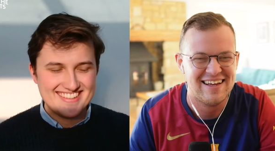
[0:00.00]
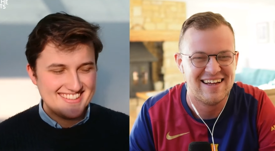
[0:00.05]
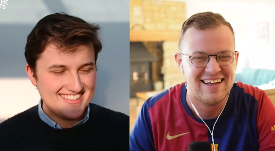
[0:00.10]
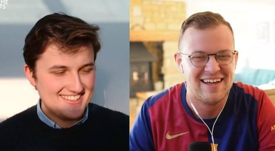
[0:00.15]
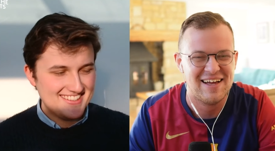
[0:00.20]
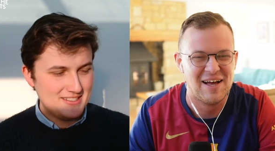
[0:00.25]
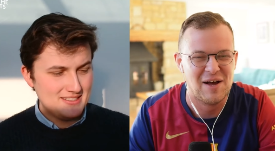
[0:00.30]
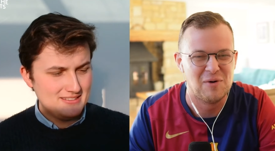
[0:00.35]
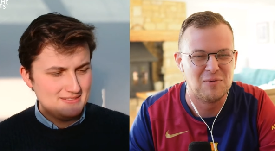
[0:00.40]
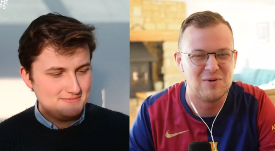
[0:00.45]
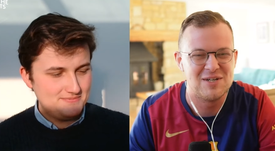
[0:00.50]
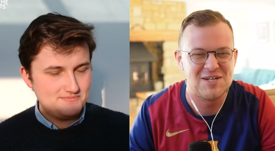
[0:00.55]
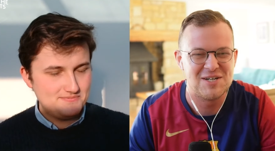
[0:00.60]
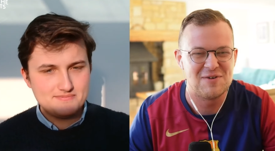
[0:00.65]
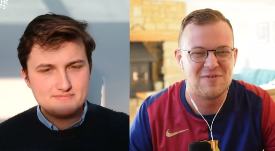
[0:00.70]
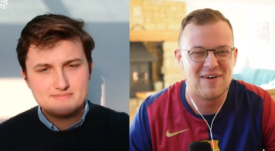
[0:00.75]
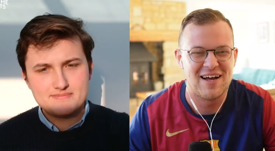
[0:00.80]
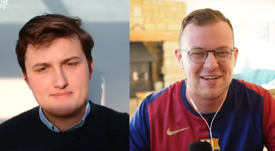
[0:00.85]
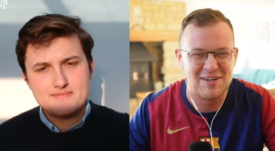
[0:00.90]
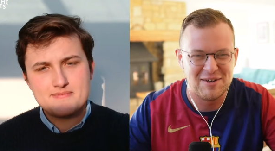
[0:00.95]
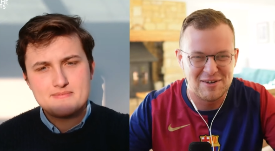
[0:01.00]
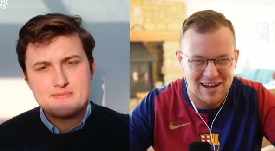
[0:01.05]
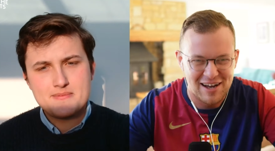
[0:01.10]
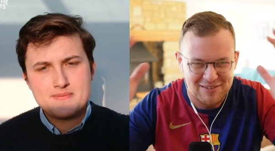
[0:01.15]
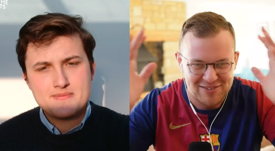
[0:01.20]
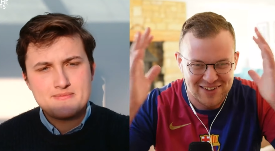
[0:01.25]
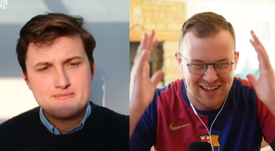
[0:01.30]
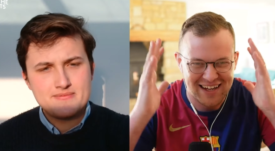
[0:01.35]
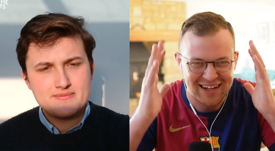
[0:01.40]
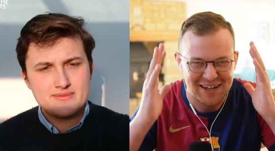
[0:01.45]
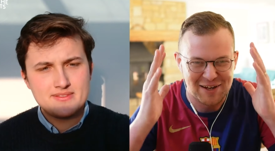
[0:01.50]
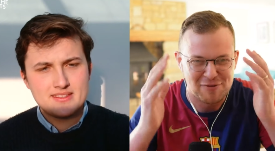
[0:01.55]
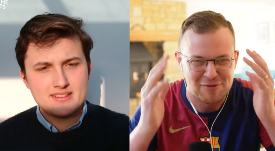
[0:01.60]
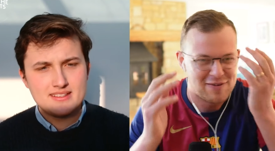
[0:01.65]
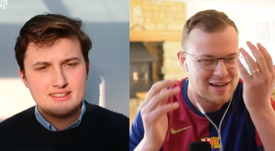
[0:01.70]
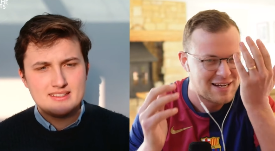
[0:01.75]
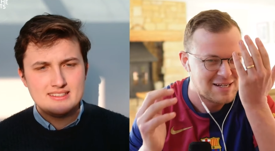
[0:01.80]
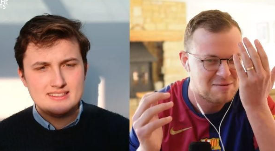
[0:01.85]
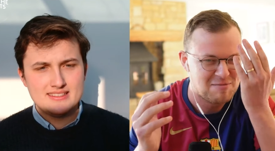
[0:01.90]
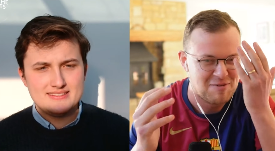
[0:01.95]
Speaker 1: uh, we should have had you have like a
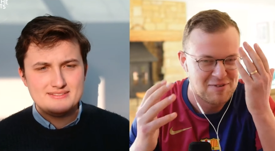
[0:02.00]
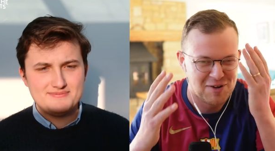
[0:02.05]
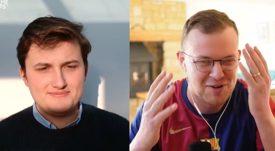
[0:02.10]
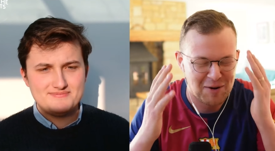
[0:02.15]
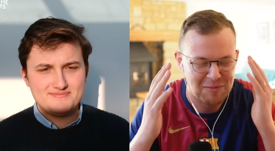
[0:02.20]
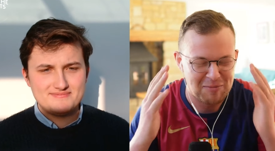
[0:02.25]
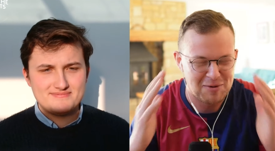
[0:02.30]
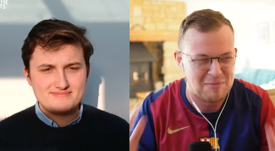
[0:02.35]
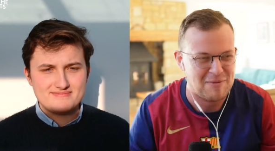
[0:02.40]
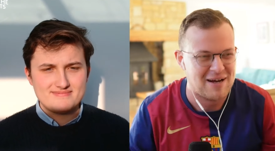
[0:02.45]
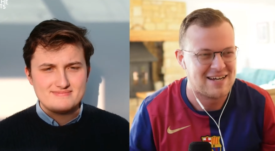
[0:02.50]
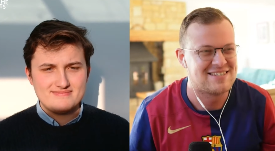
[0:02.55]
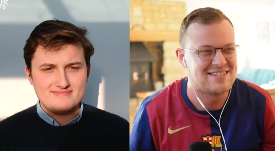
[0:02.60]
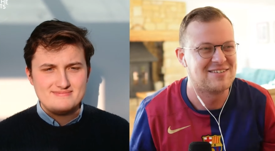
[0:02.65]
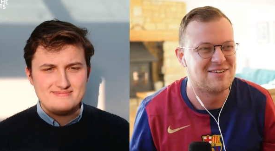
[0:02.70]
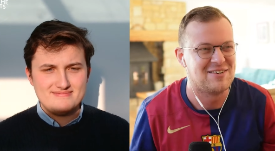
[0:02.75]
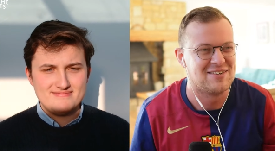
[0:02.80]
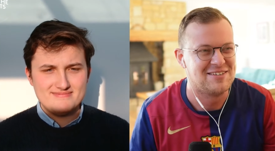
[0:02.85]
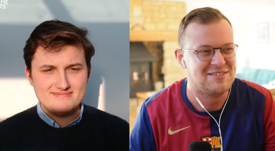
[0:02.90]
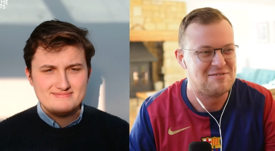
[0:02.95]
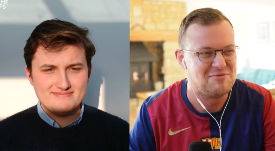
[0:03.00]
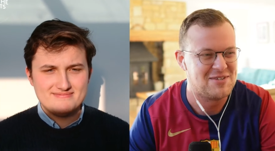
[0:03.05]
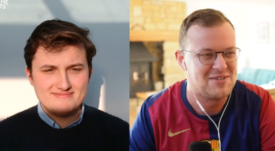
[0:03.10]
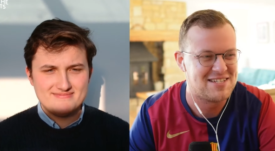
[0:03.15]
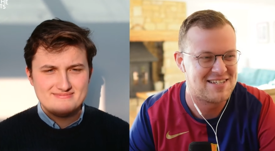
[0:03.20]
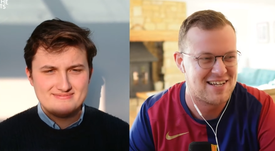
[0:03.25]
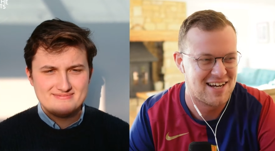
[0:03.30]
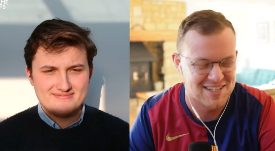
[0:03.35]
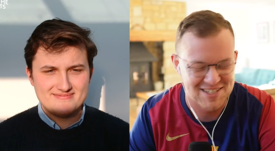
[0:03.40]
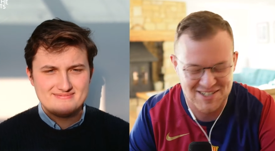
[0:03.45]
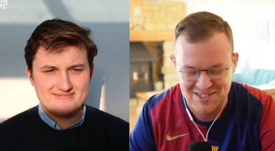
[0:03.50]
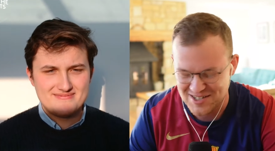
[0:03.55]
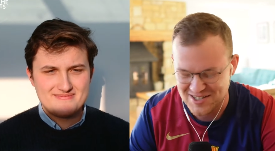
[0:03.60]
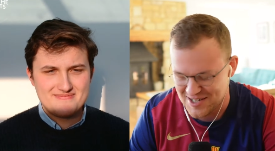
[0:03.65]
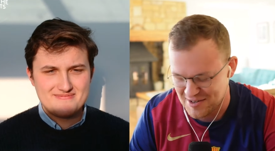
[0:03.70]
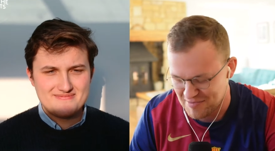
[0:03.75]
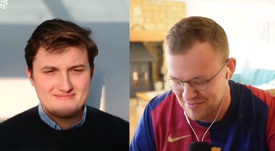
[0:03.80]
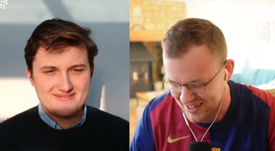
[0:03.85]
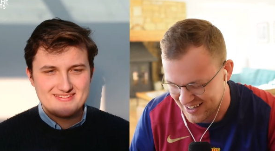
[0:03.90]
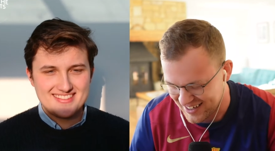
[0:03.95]
Phantom of the Opera mask on as we started or something.